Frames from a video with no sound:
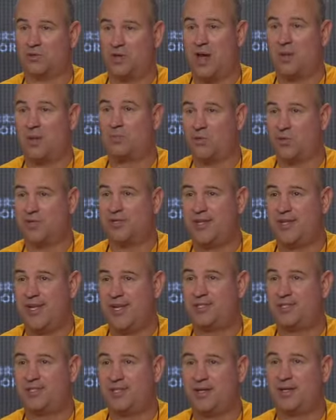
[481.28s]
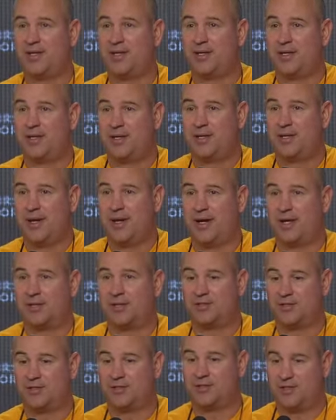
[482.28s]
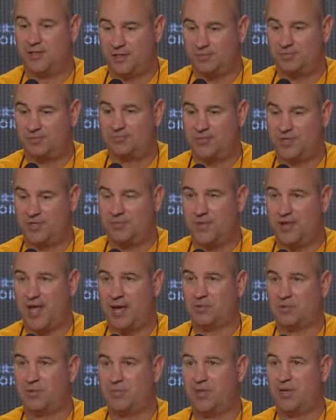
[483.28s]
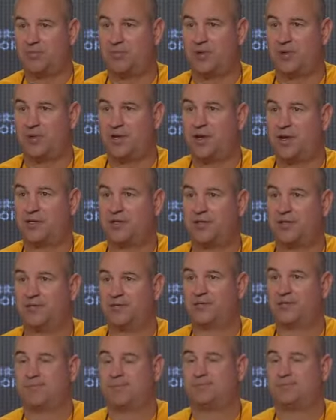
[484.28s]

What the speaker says: lot more teaching, just to be able to be productive.